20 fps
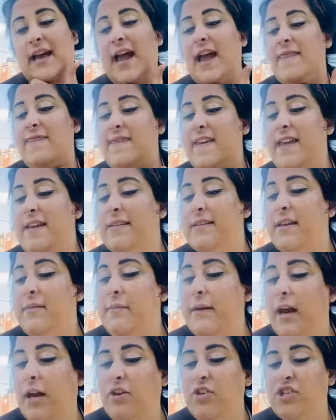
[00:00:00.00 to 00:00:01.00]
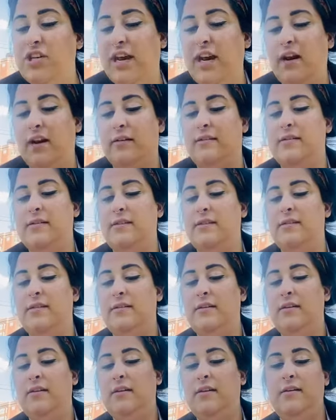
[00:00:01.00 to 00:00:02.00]
and these can be our chairs.
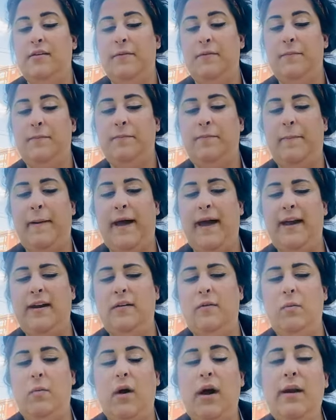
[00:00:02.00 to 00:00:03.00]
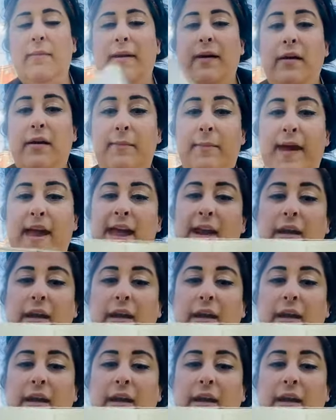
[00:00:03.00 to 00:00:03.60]
But what about a bed?